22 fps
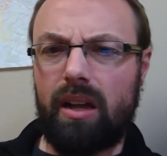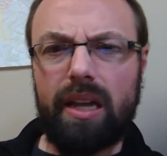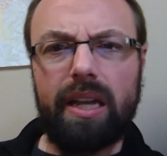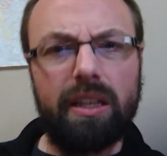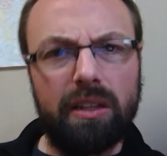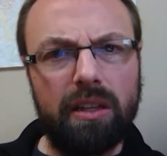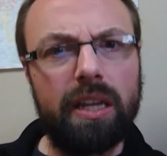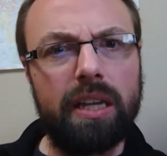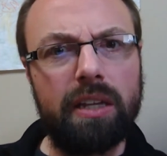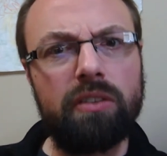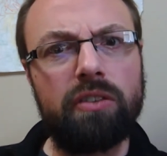
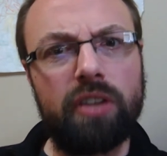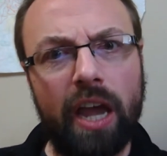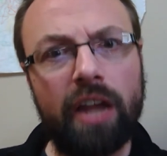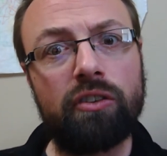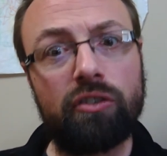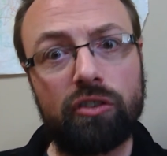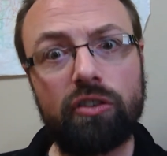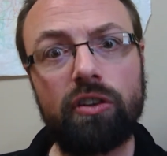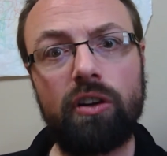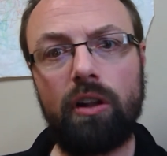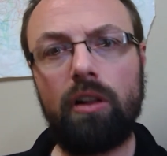
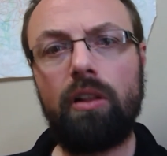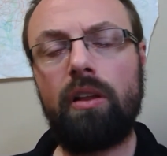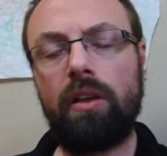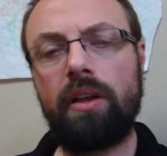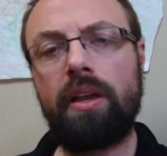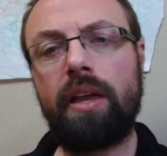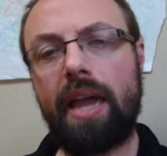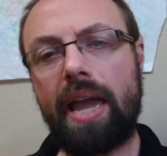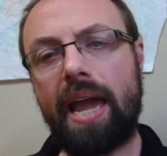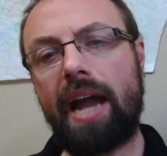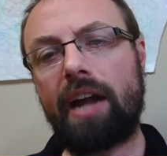intentional
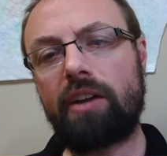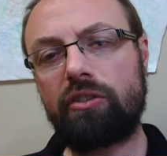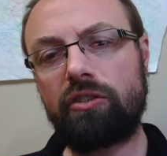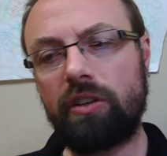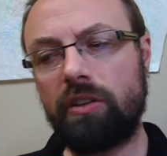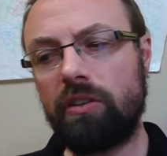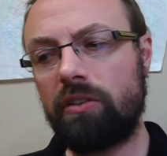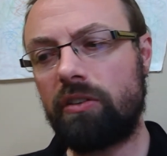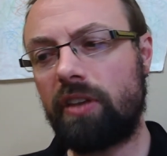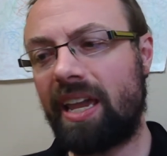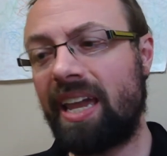
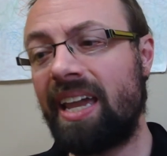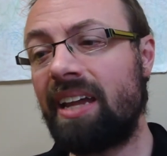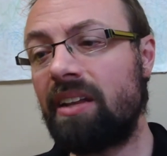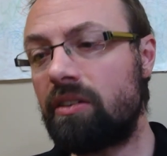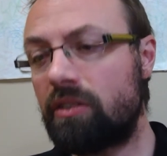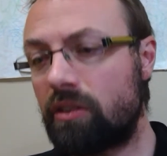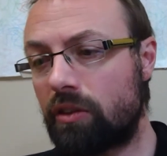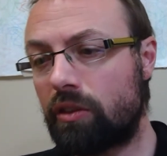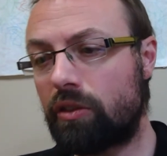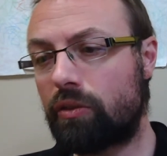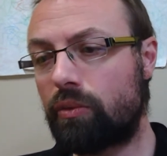actions
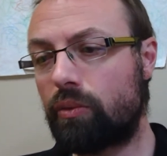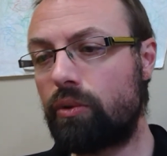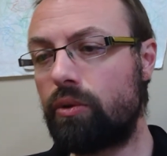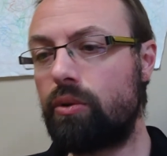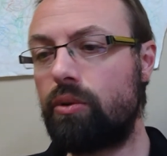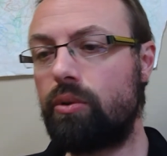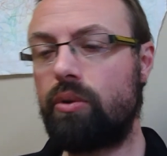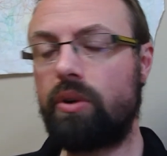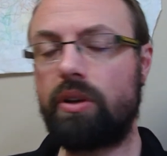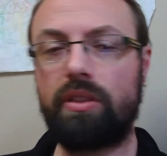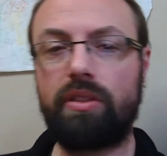and
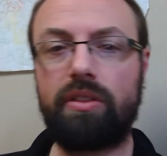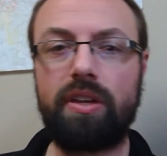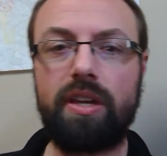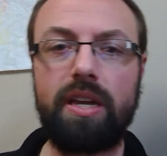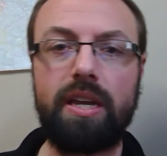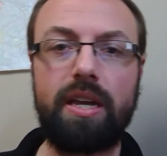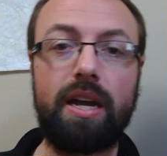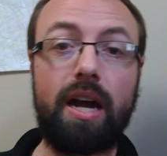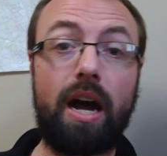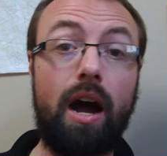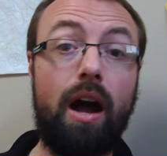through
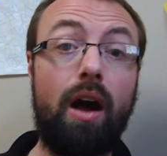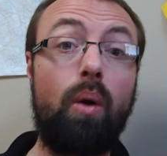the